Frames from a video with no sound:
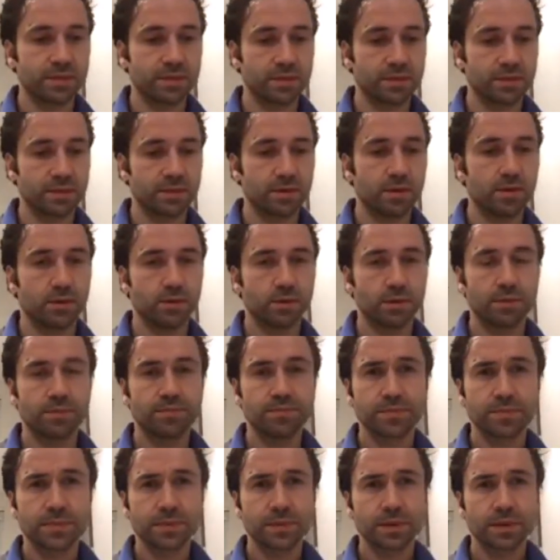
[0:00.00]
as a whole,
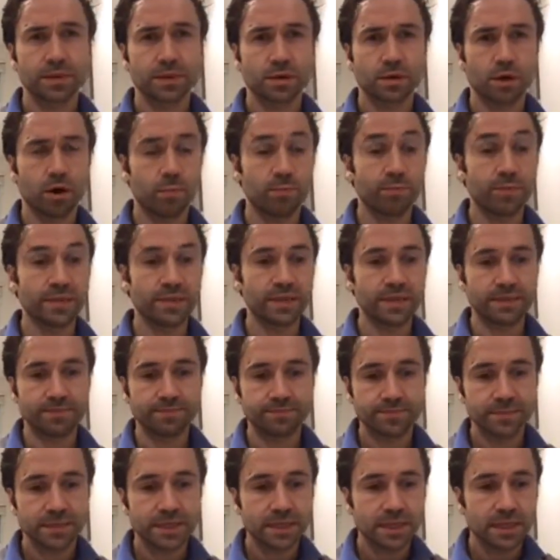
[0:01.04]
company.
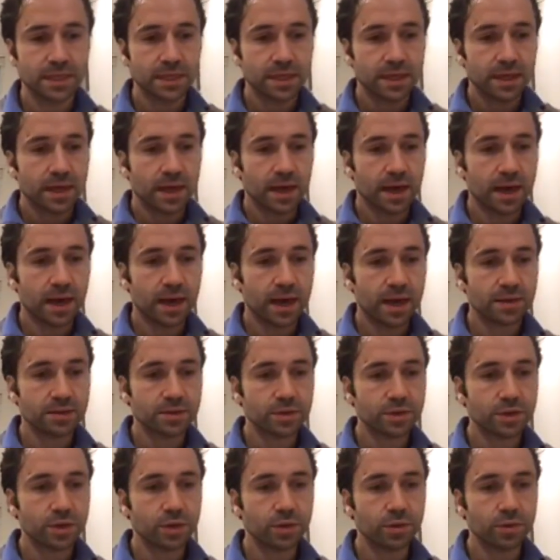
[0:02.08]
Uh,
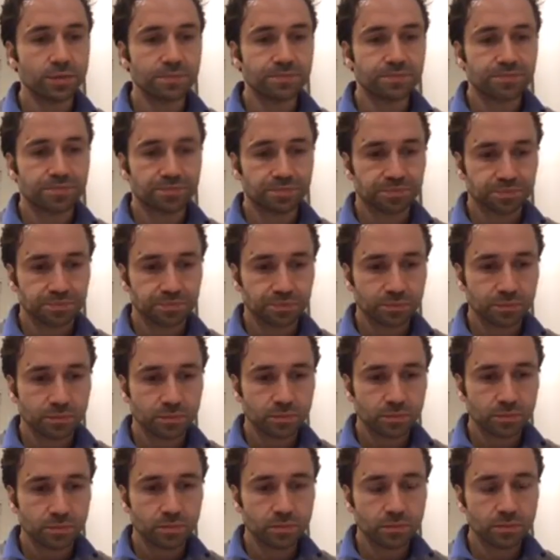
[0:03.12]
so
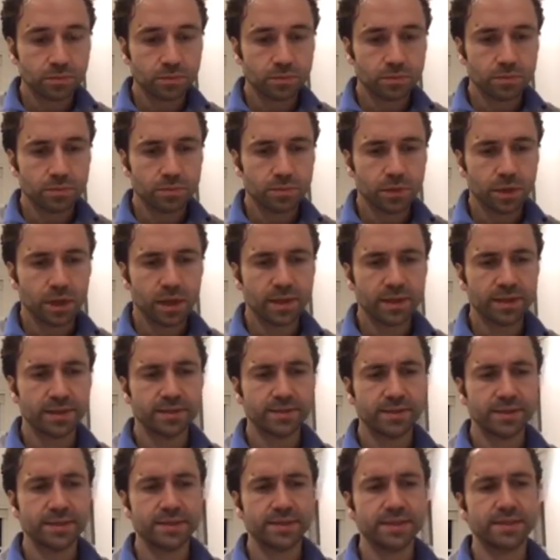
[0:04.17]
And
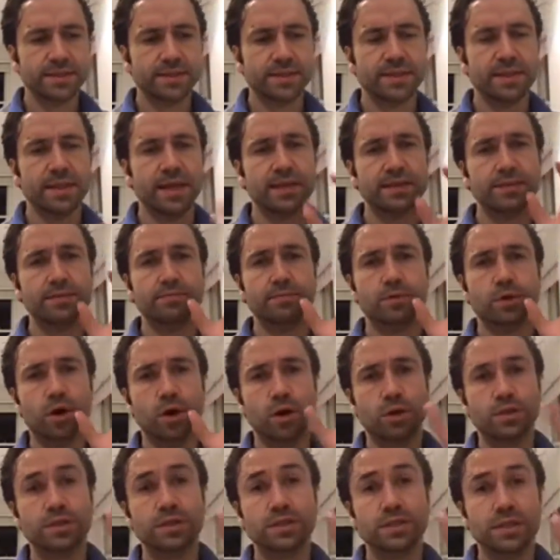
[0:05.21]
there's another
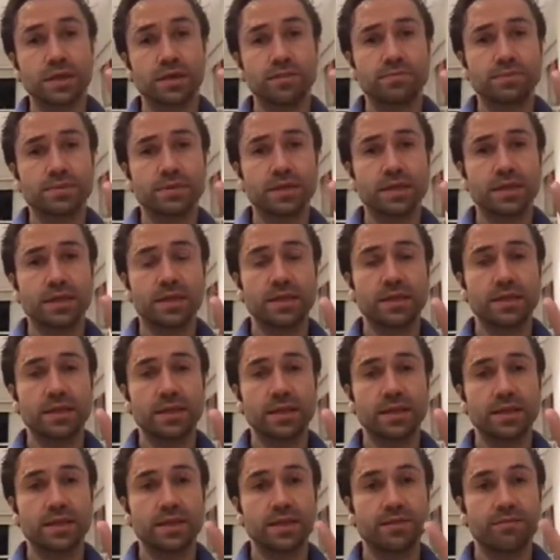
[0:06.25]
concept in,
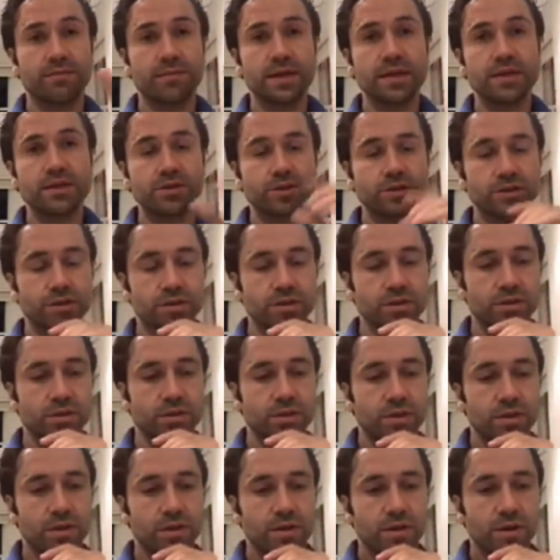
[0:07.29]
in innovation.
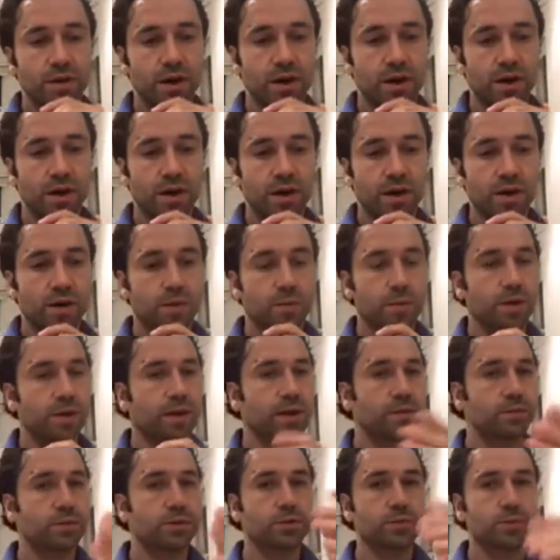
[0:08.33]
Uh, when I
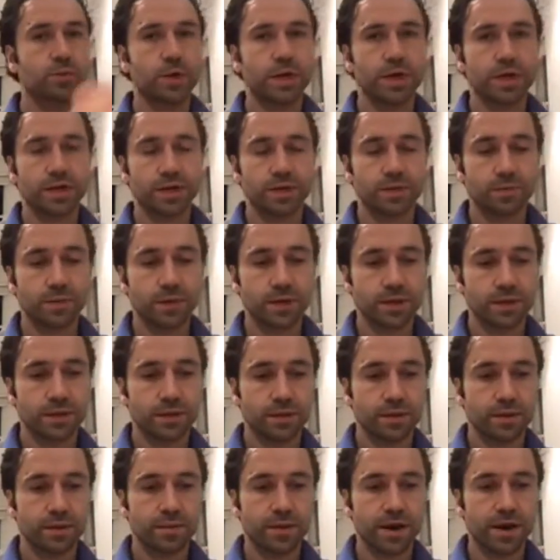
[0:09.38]
was working with
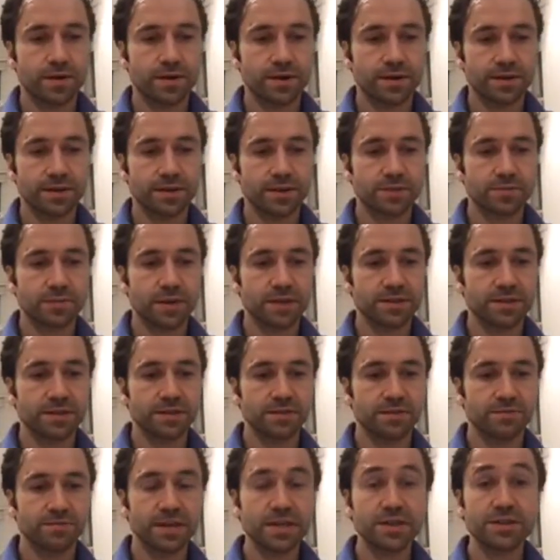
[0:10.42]
American Express
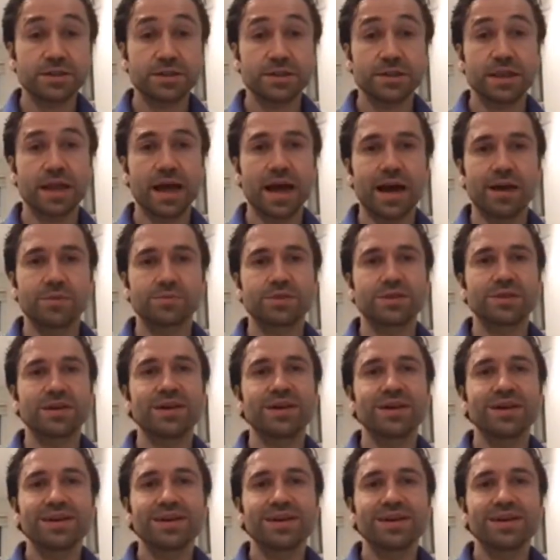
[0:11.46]
Innovation Labs,